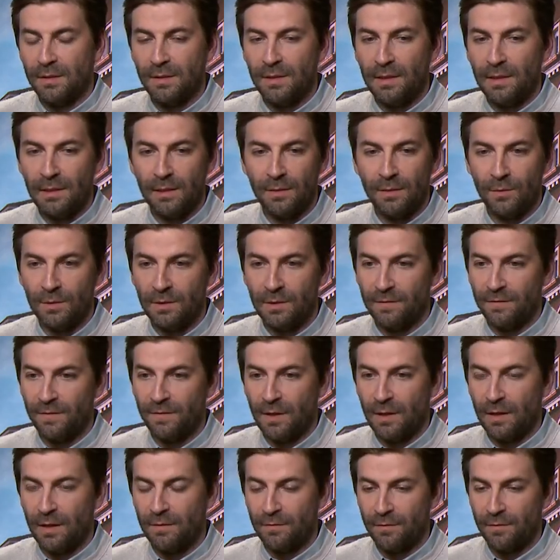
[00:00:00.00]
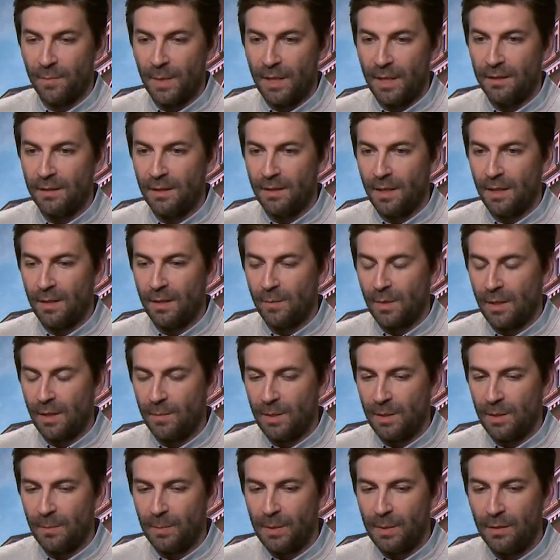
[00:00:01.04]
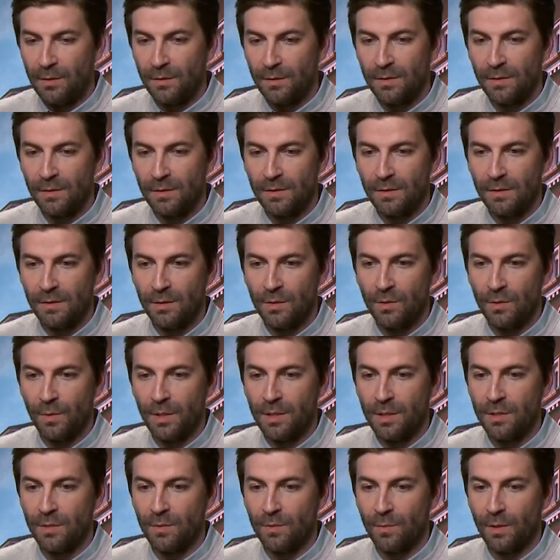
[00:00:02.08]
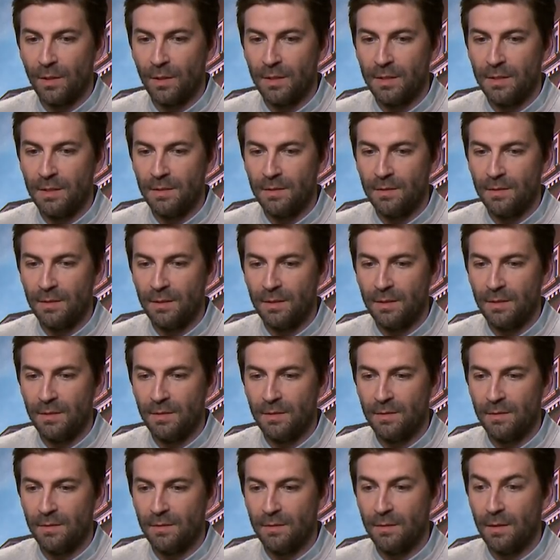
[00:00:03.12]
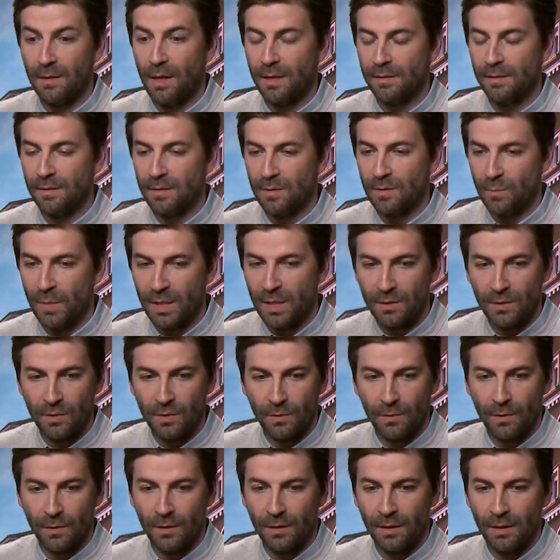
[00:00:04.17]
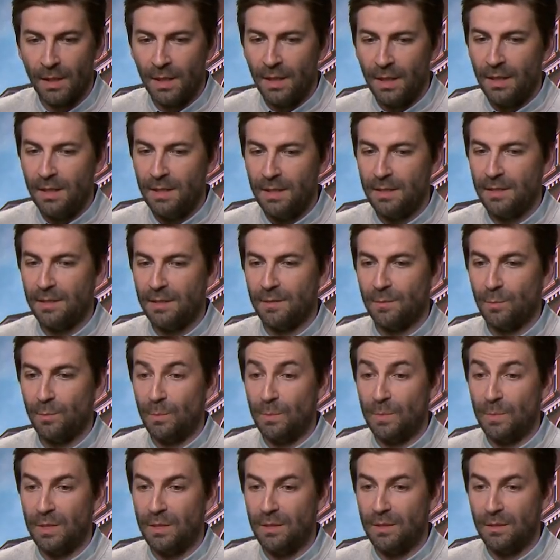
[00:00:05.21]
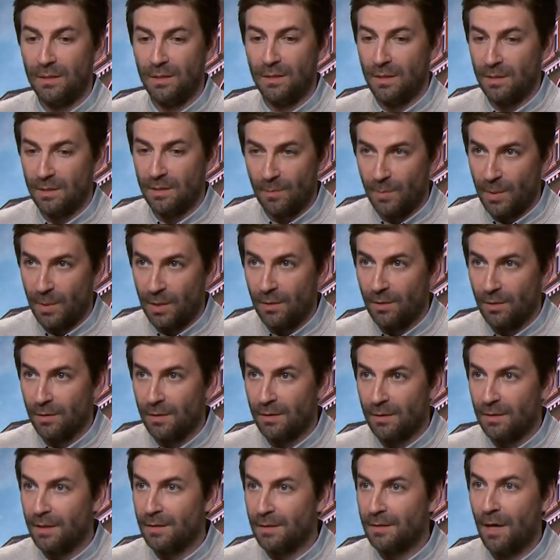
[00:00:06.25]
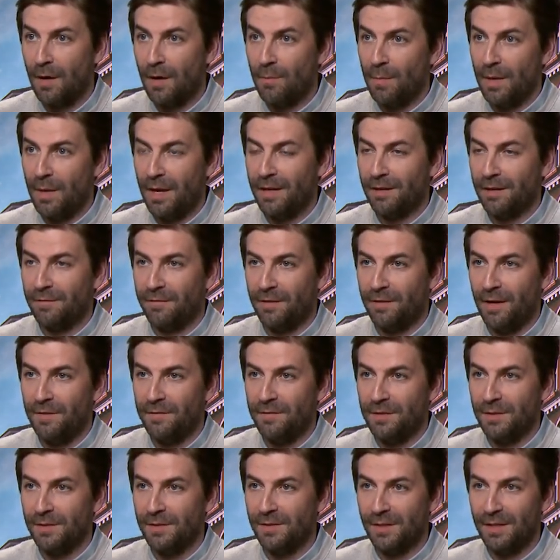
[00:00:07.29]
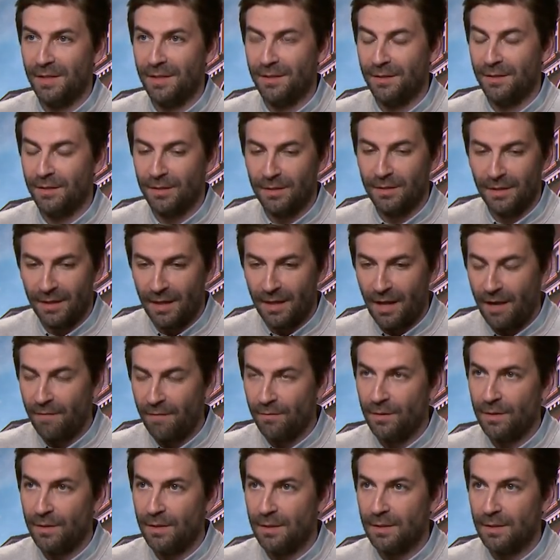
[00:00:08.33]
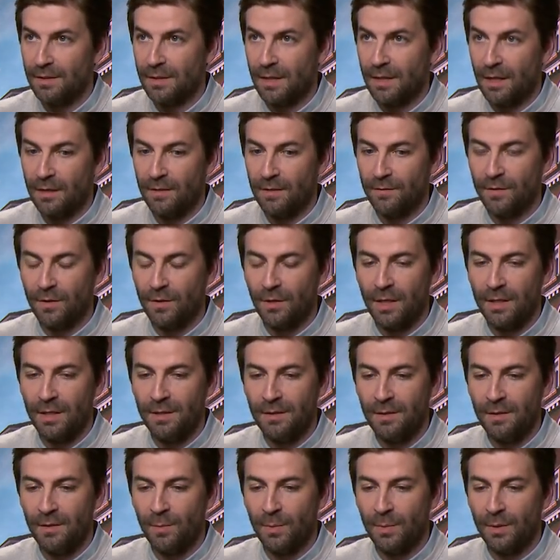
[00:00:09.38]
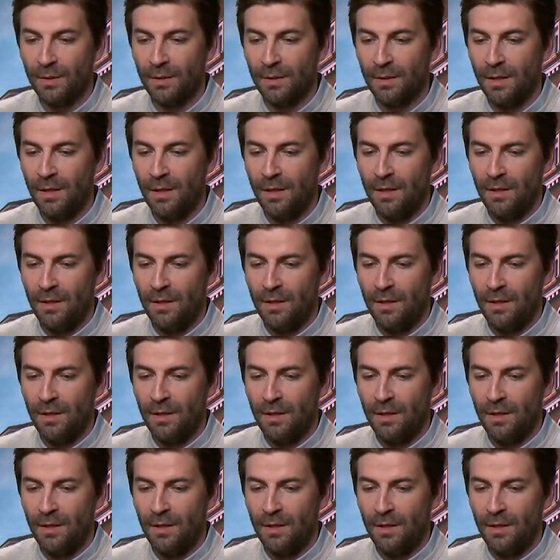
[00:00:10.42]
Dealing with the fallout from Endgame, I mean, Peter's in this situation where he's lost his mentor, he's disappeared and then come back 5 years later. Like, everything is kind of crazy, but